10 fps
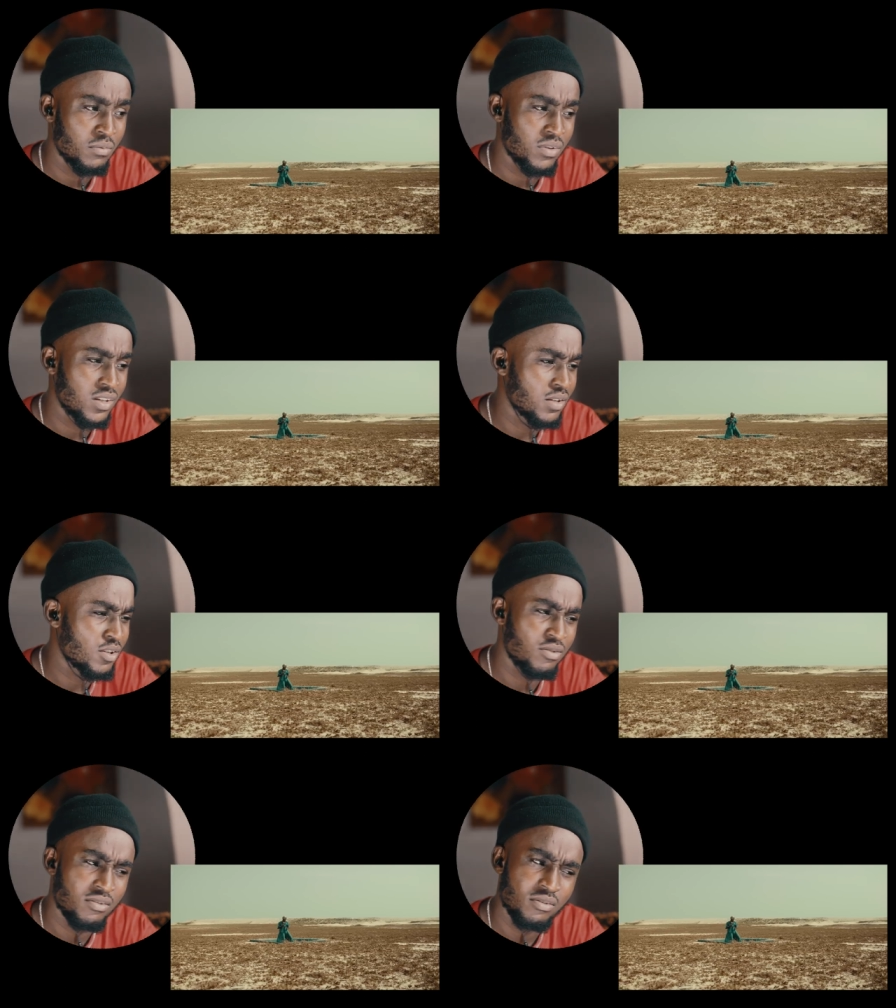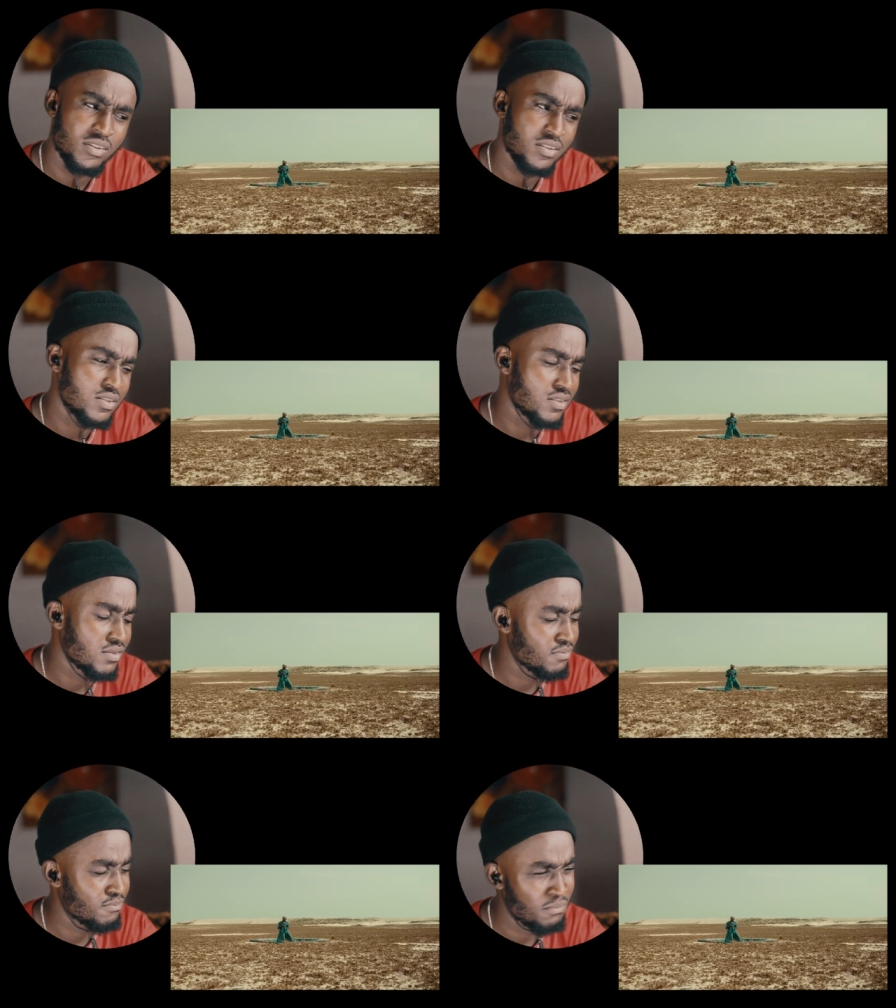but then the color
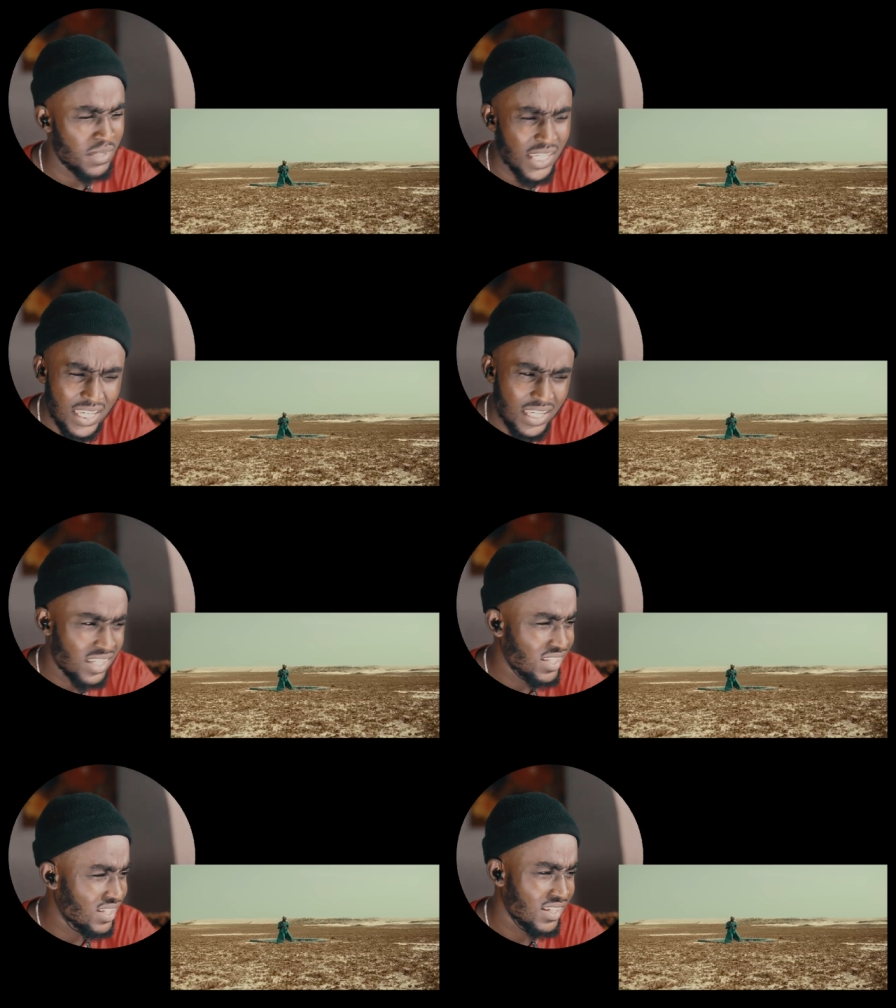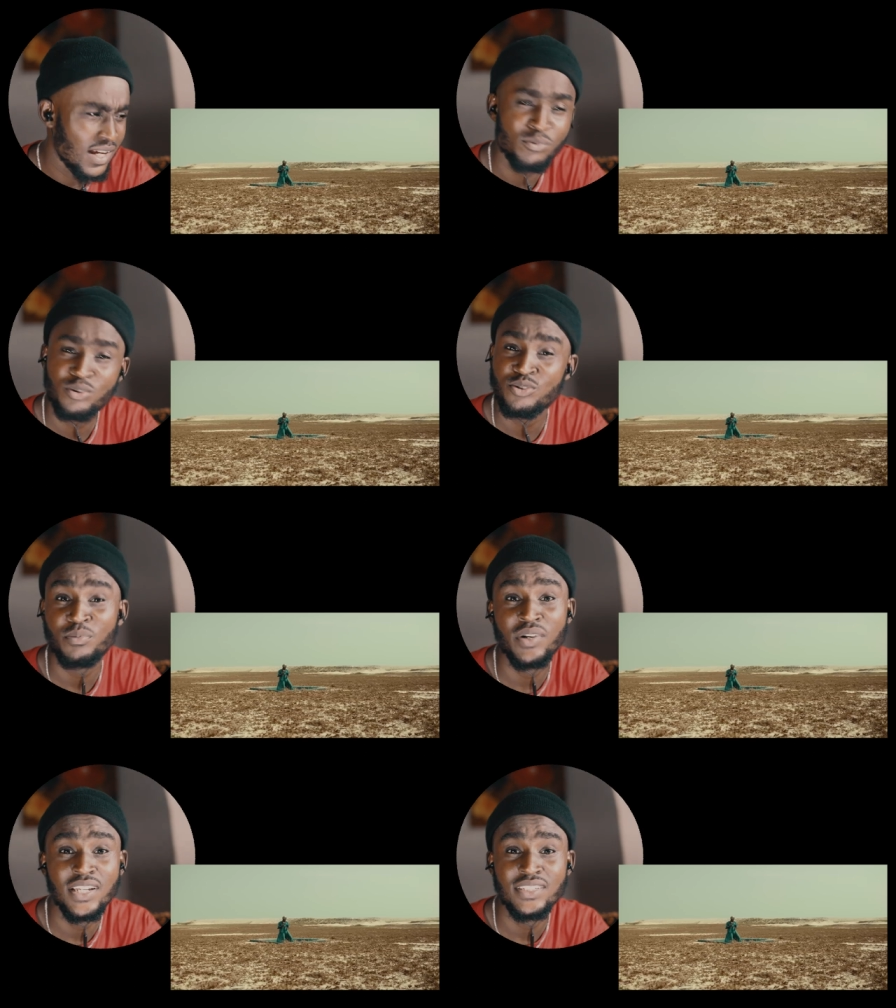is pink. I'm not
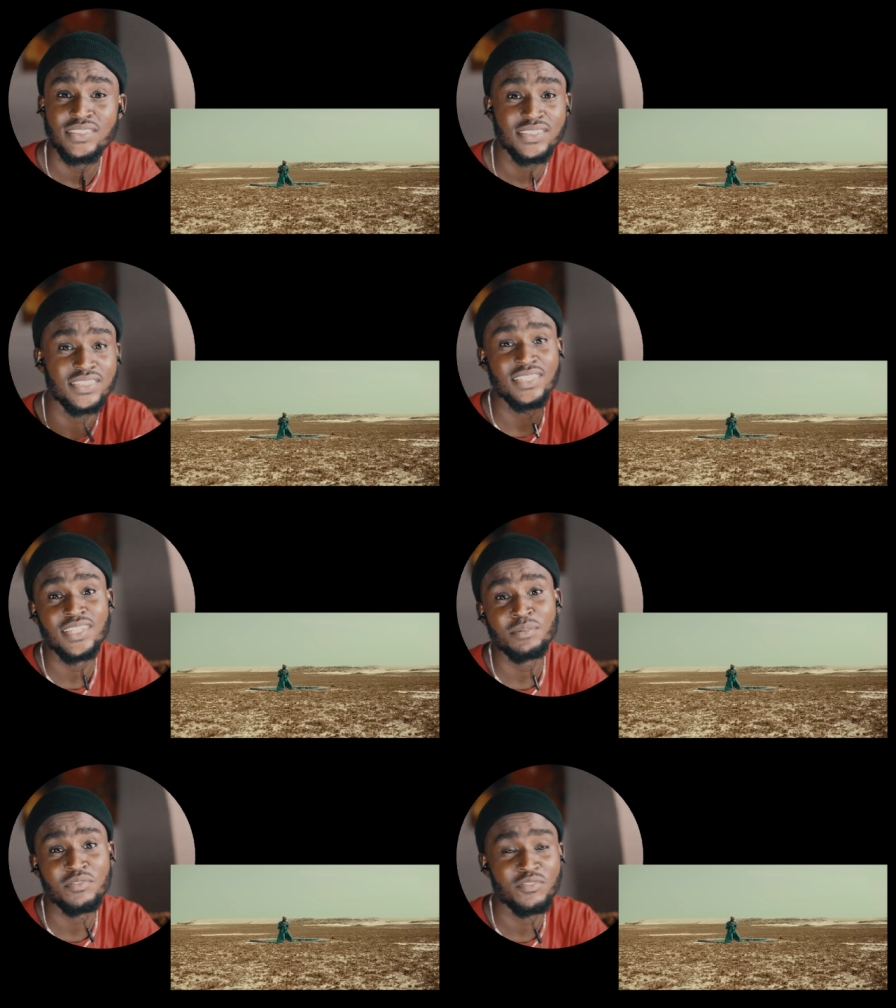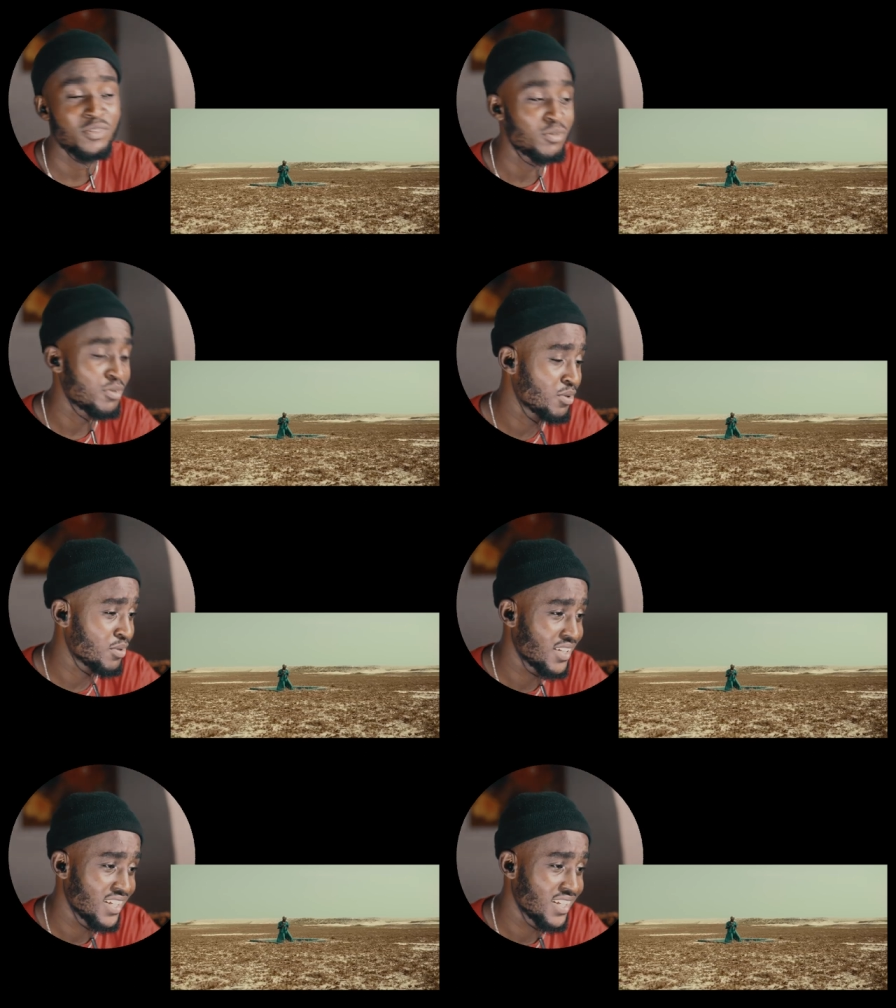surprised. It's a Dammy video. Sorry.